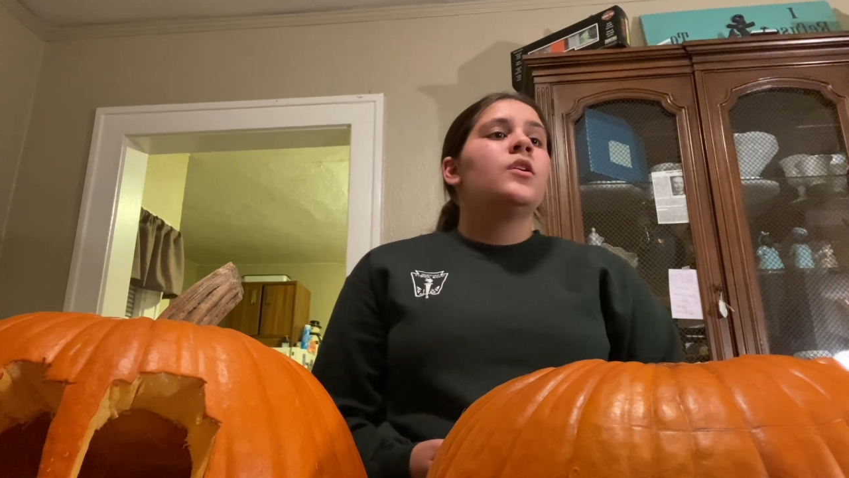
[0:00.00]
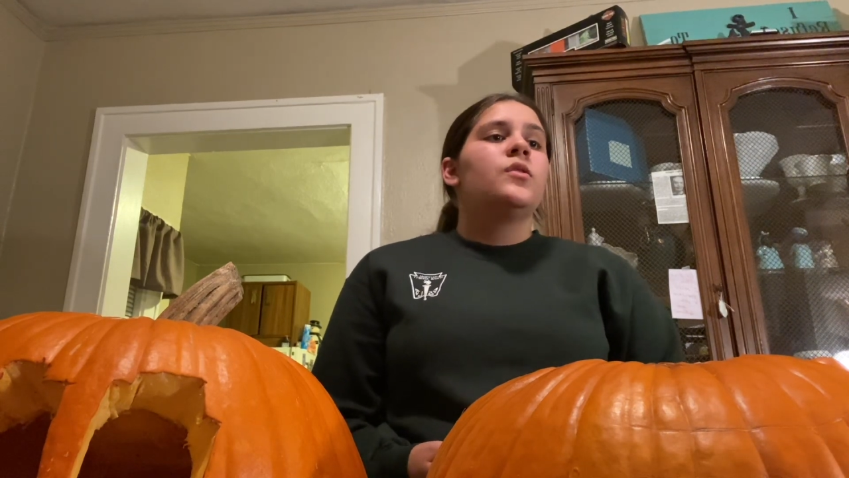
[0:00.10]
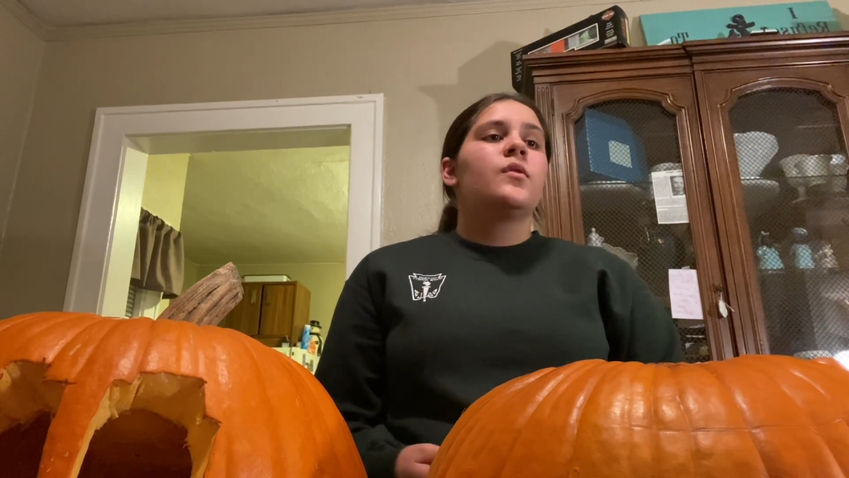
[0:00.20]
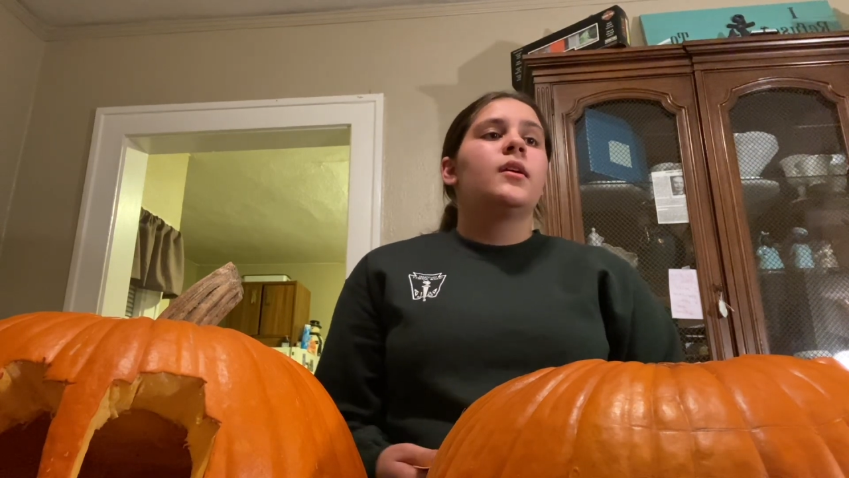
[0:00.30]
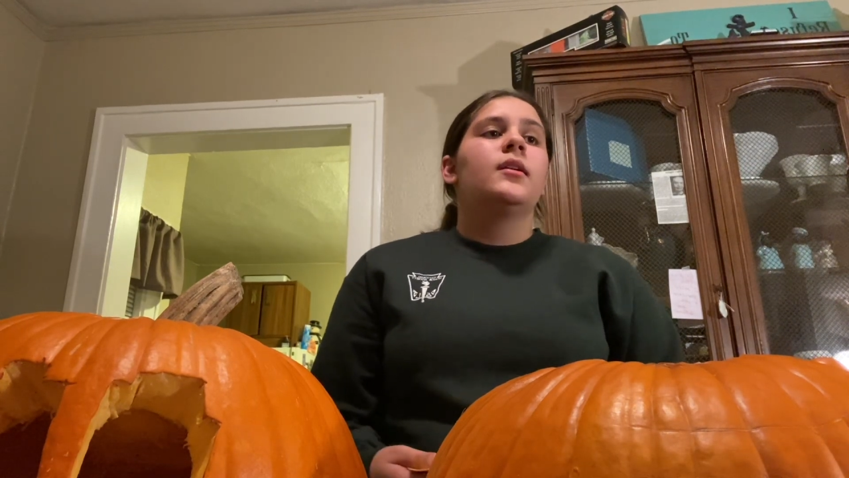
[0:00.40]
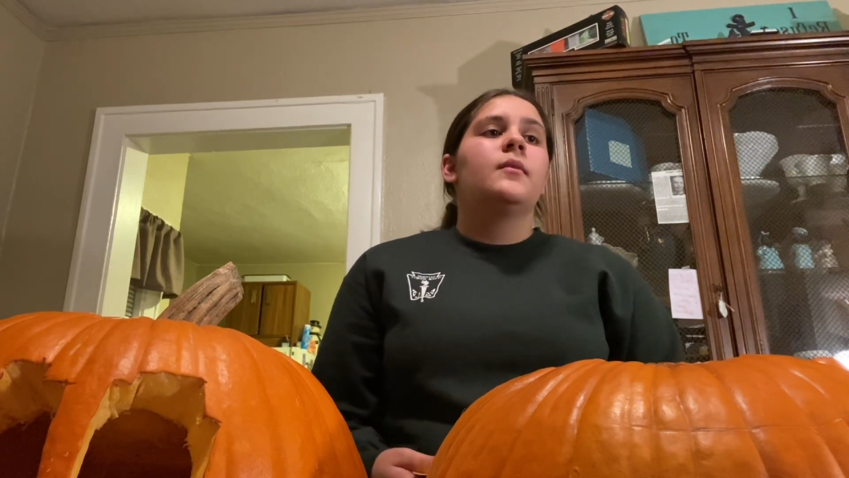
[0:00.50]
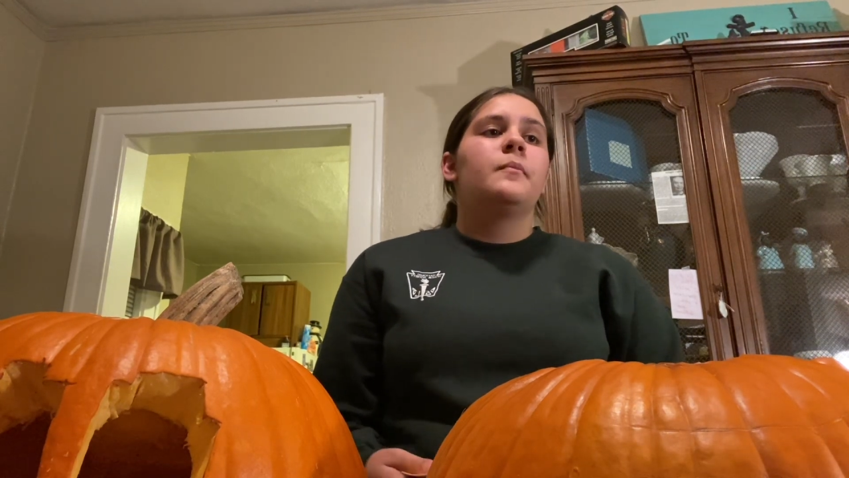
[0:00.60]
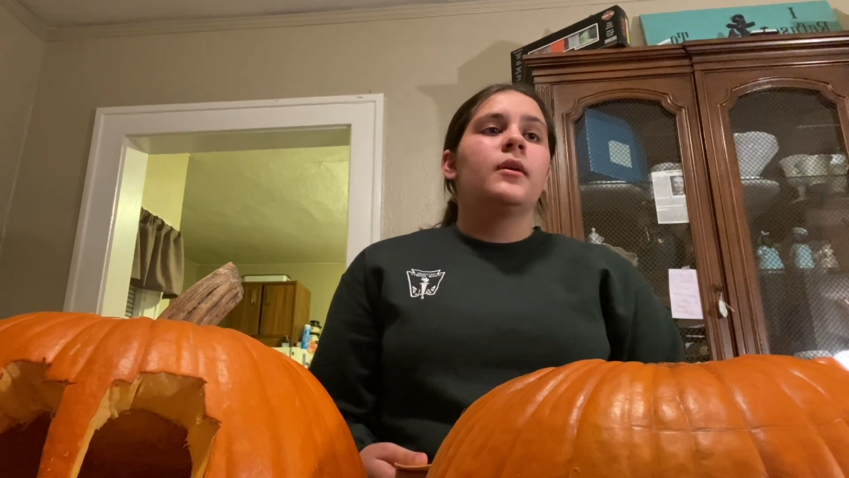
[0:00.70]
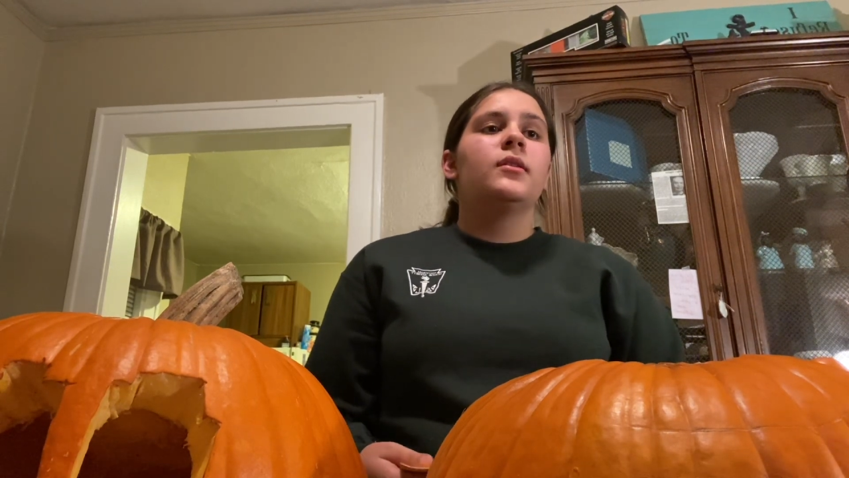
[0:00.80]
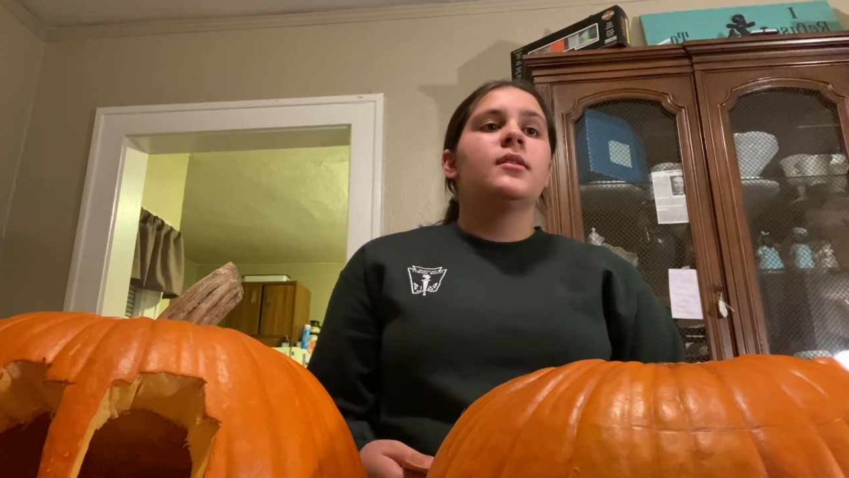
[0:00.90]
You can
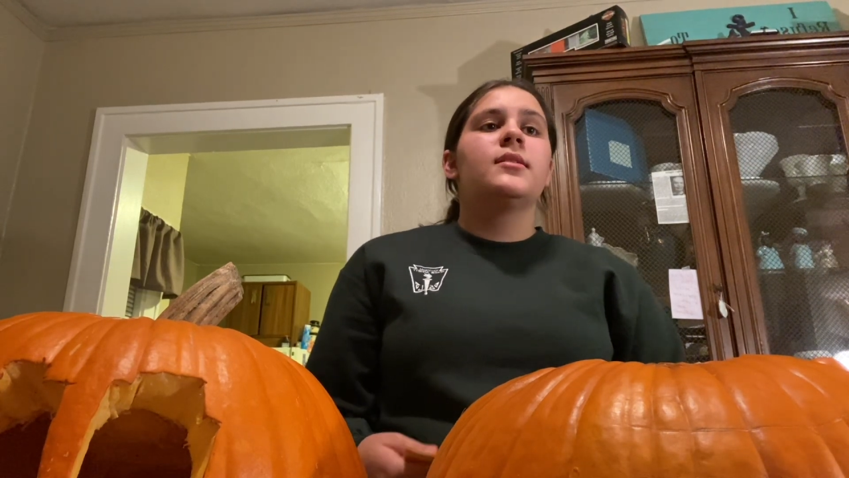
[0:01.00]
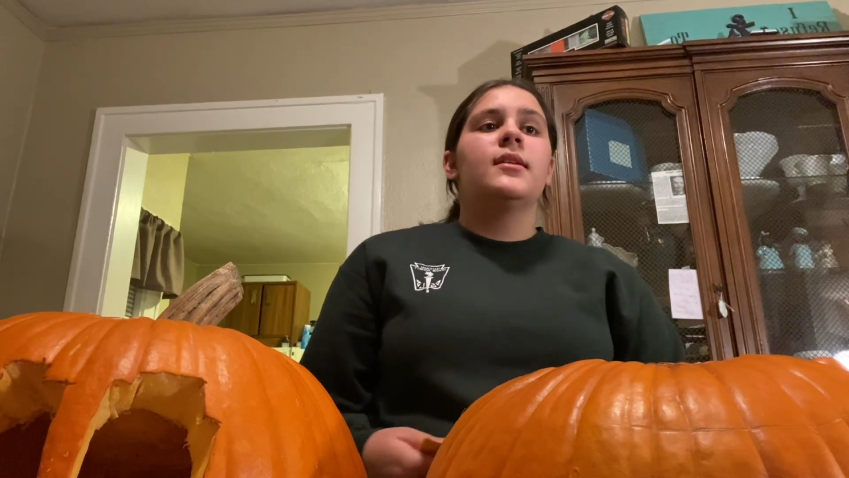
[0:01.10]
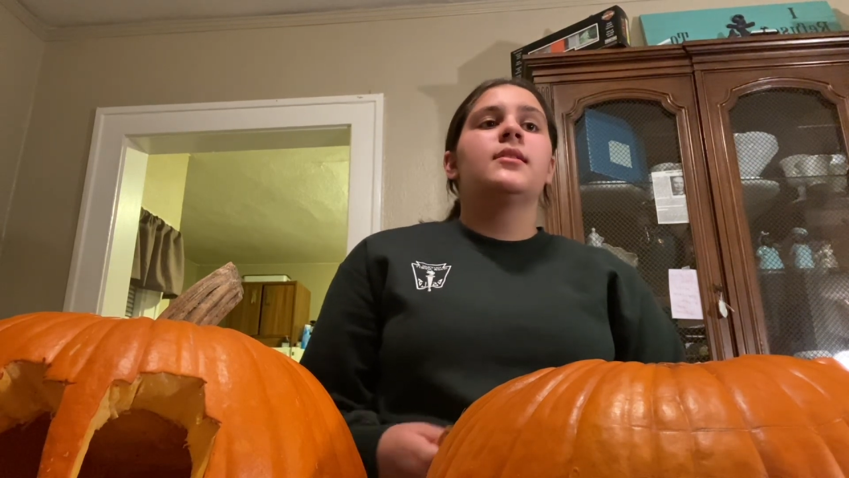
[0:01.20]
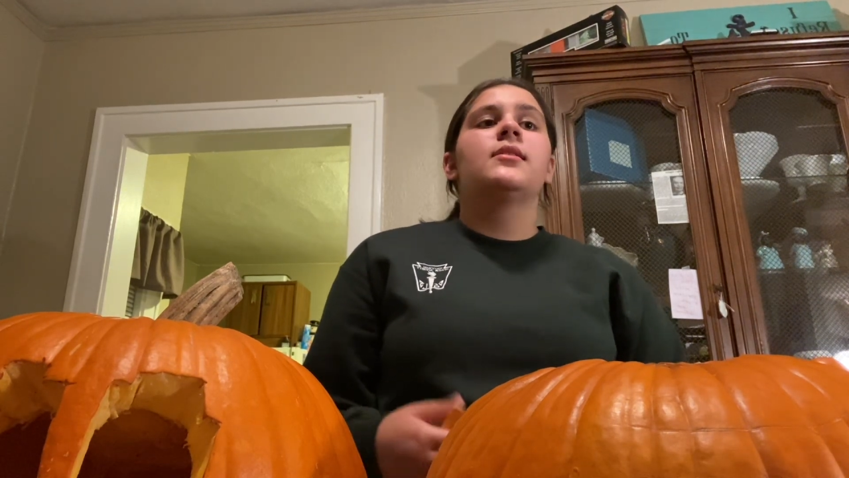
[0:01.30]
put the seeds